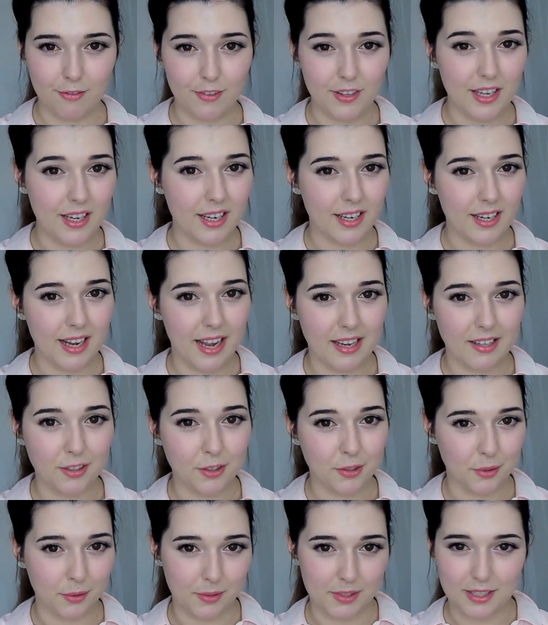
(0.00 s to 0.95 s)
Vegan
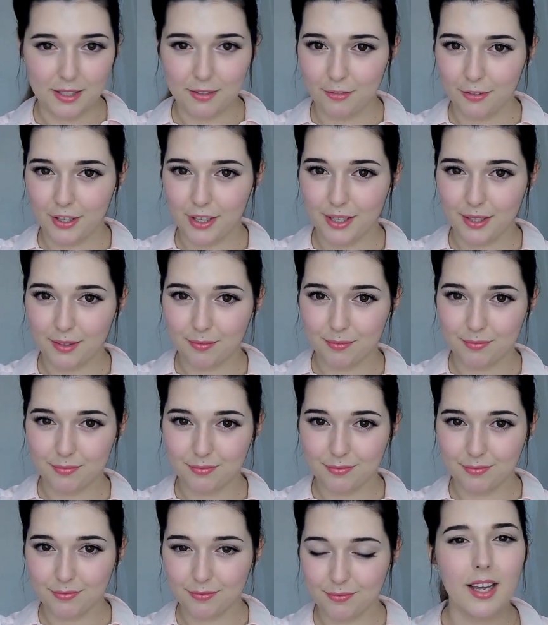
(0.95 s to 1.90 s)
and cruelty free.
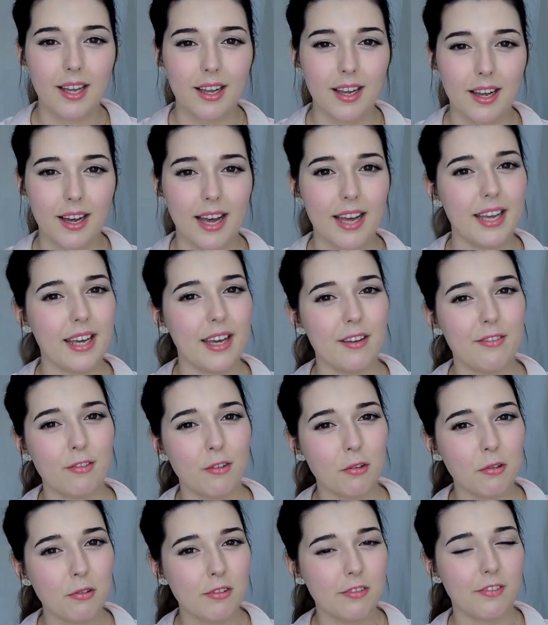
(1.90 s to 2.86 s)
I have
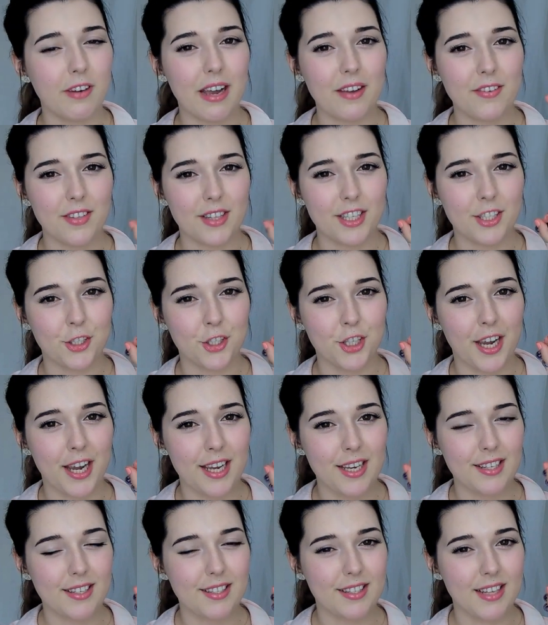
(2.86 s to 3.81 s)
all five of the
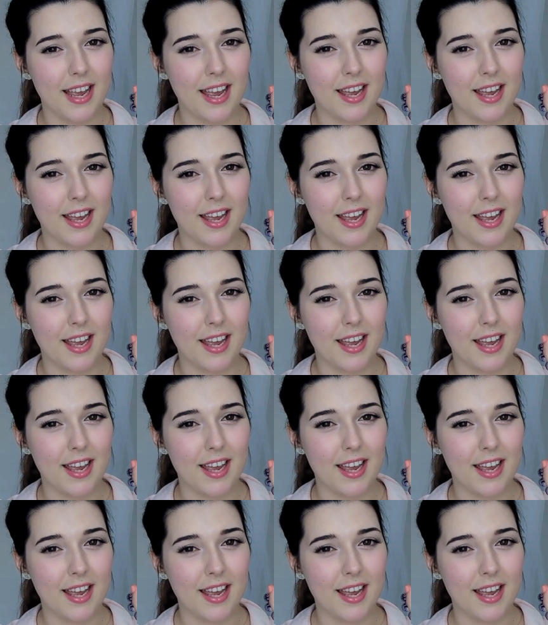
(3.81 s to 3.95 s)
shades